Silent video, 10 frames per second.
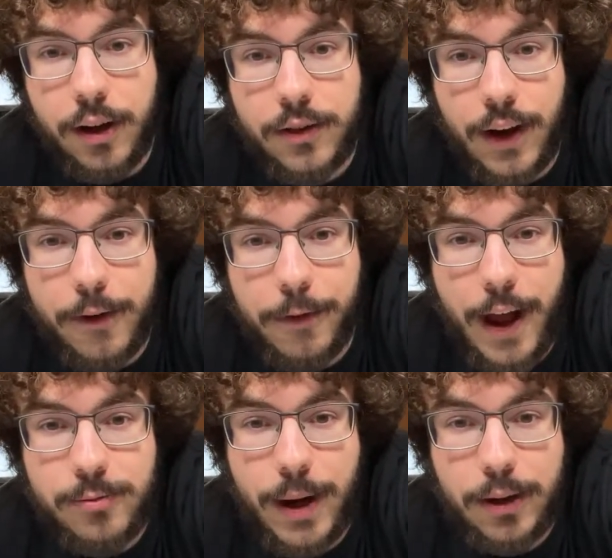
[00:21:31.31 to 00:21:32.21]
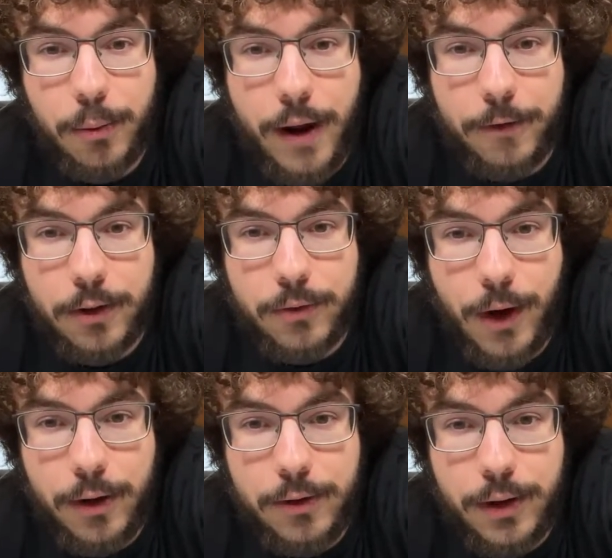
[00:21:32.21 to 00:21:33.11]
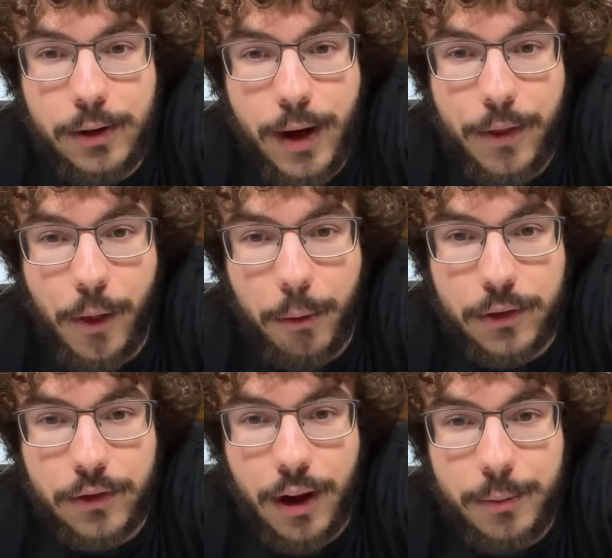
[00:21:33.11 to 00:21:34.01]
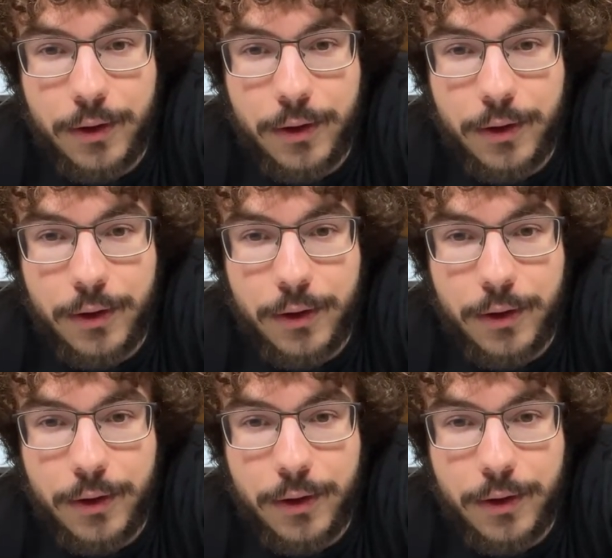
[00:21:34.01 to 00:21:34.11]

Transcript: just had a flashback to when I first found you and you had lower subs,